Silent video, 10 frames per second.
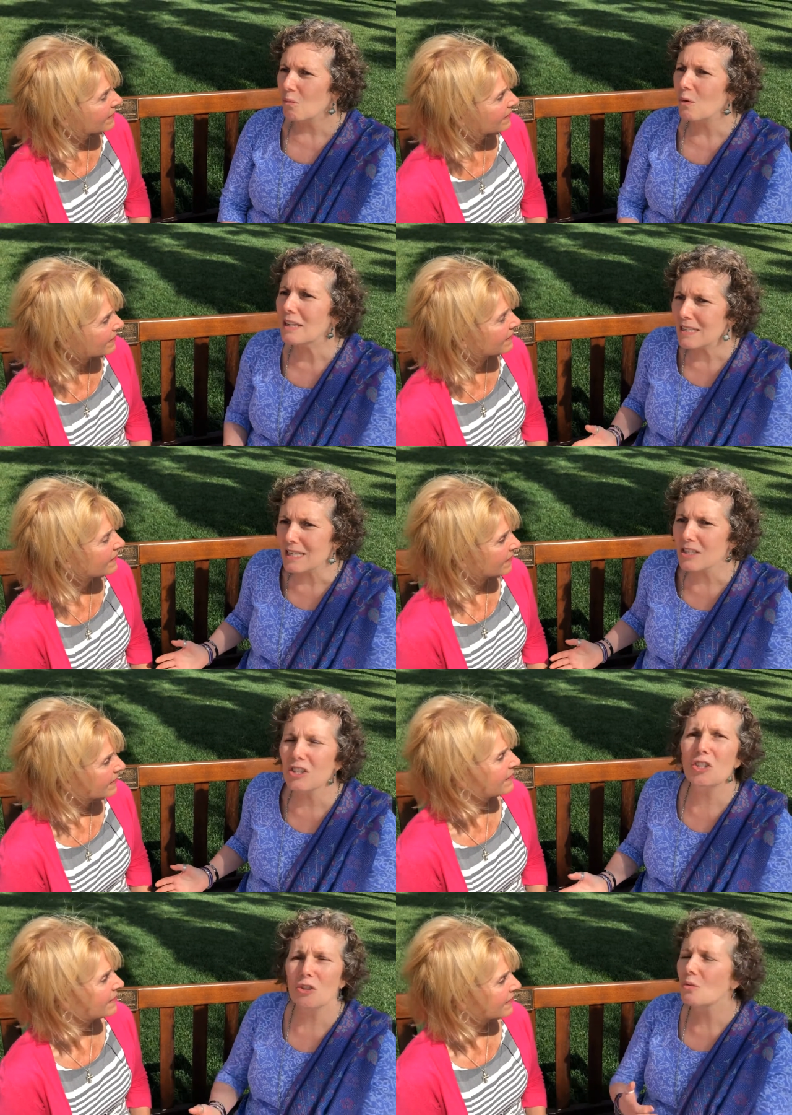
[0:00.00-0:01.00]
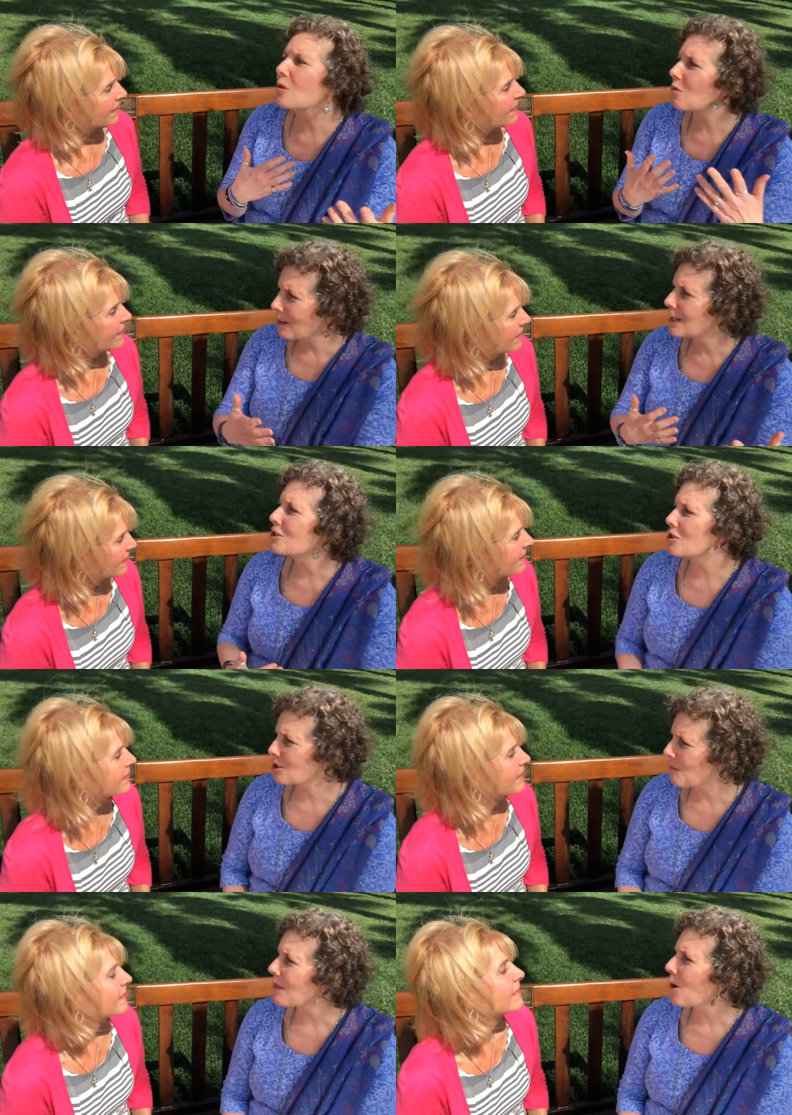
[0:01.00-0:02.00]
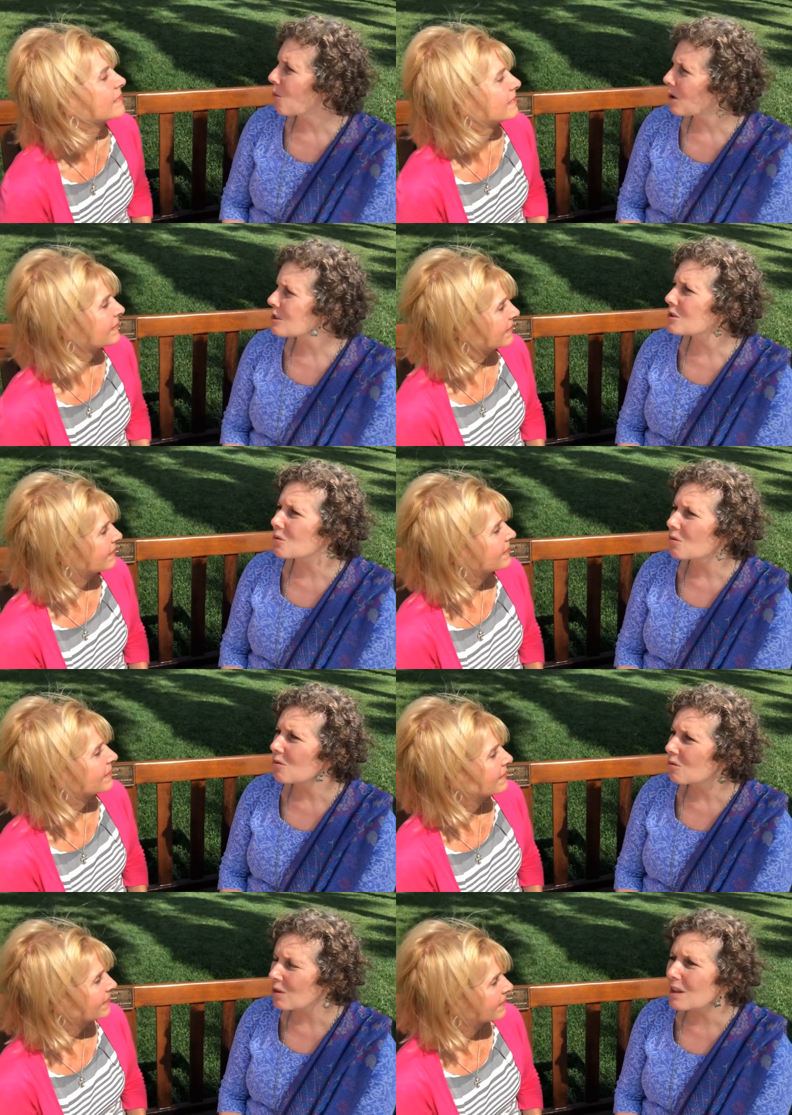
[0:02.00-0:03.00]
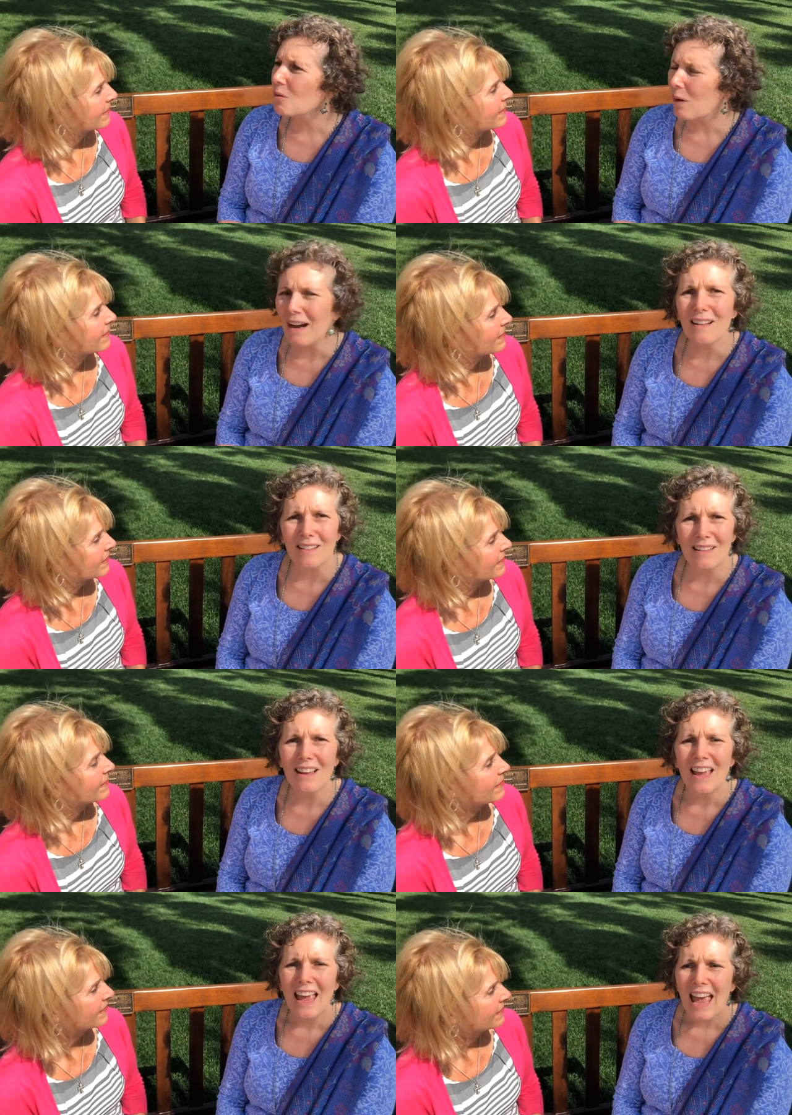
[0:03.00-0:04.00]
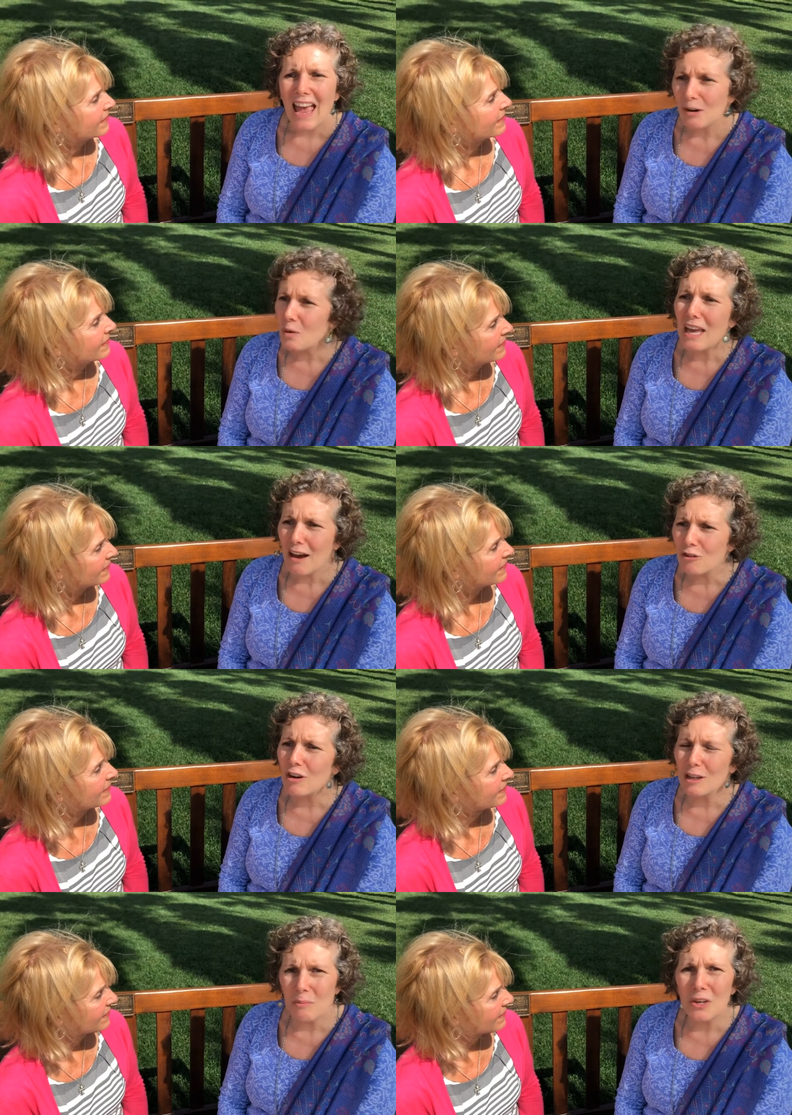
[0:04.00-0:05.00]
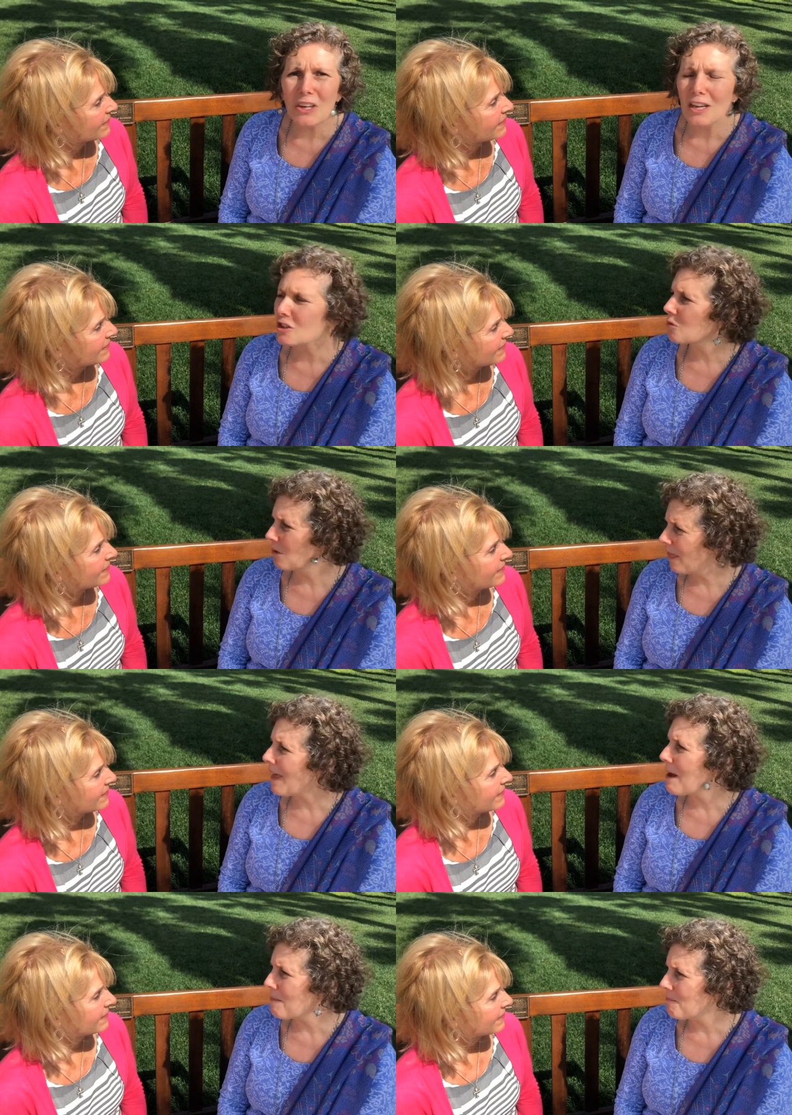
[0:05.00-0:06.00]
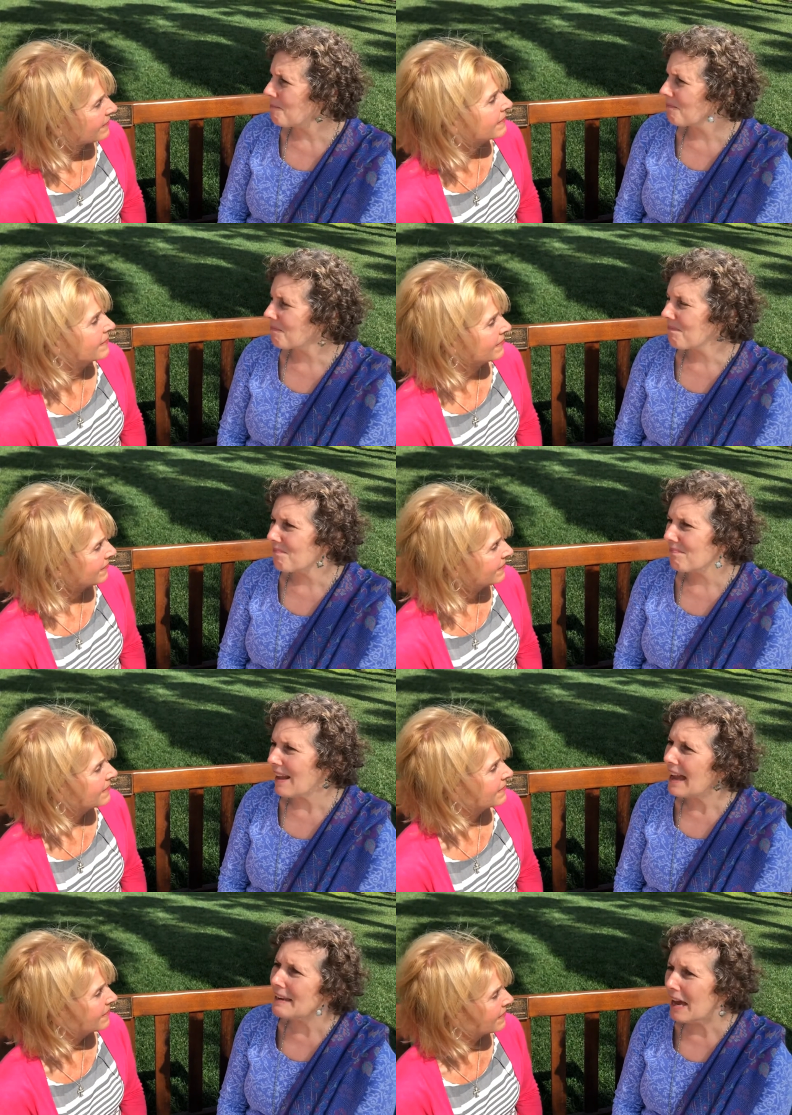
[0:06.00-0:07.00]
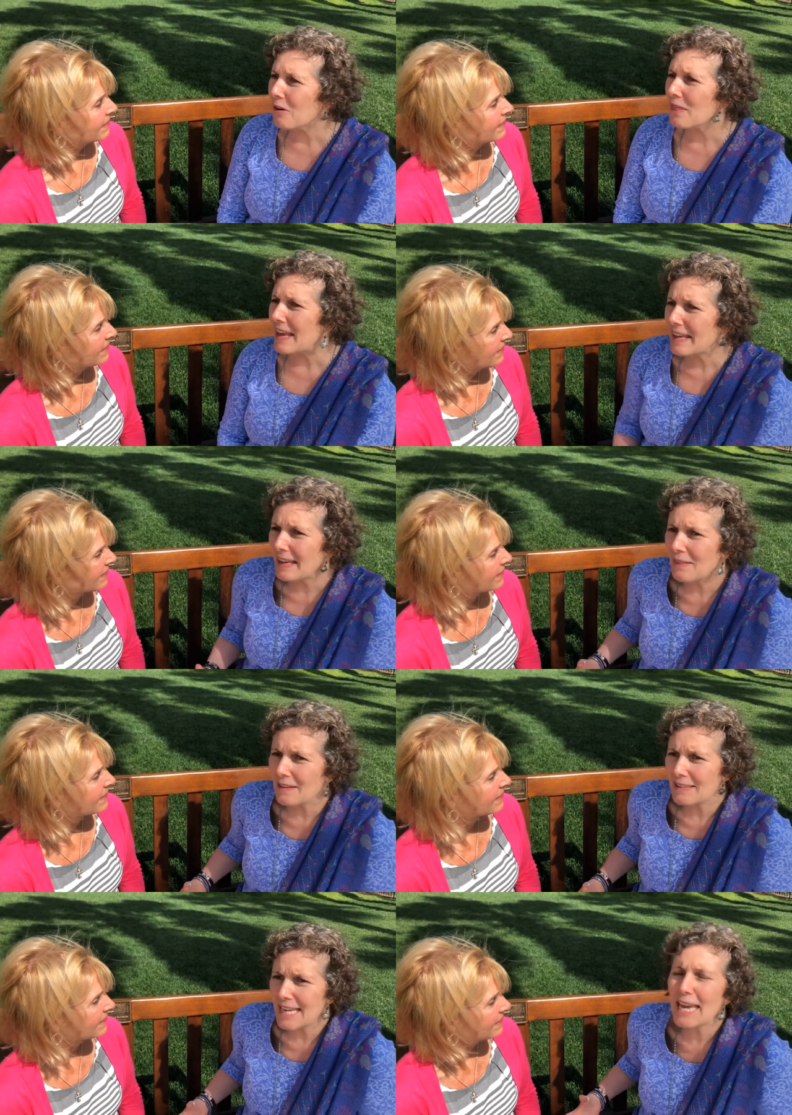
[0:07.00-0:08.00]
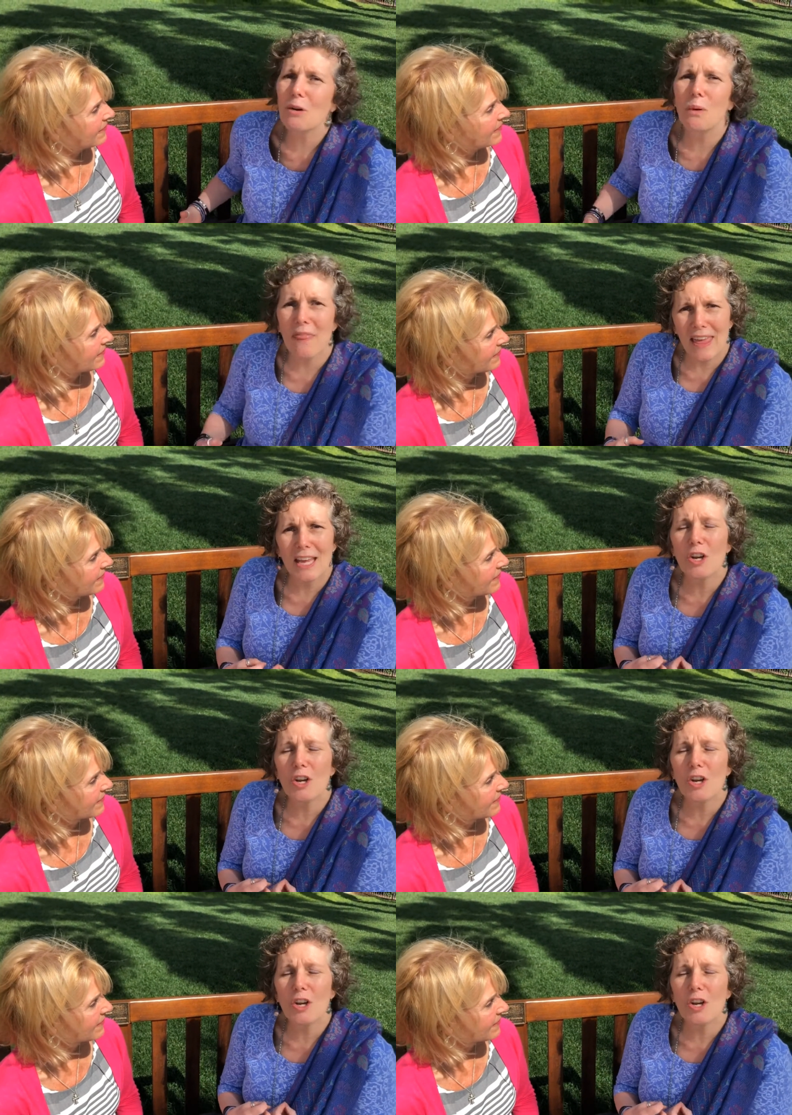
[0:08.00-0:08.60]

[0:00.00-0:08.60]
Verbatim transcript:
Speaker 1: witness to a relationship that works really well. Mm-hmm. And we have great communication with them. Mm-hmm. And now they can take what they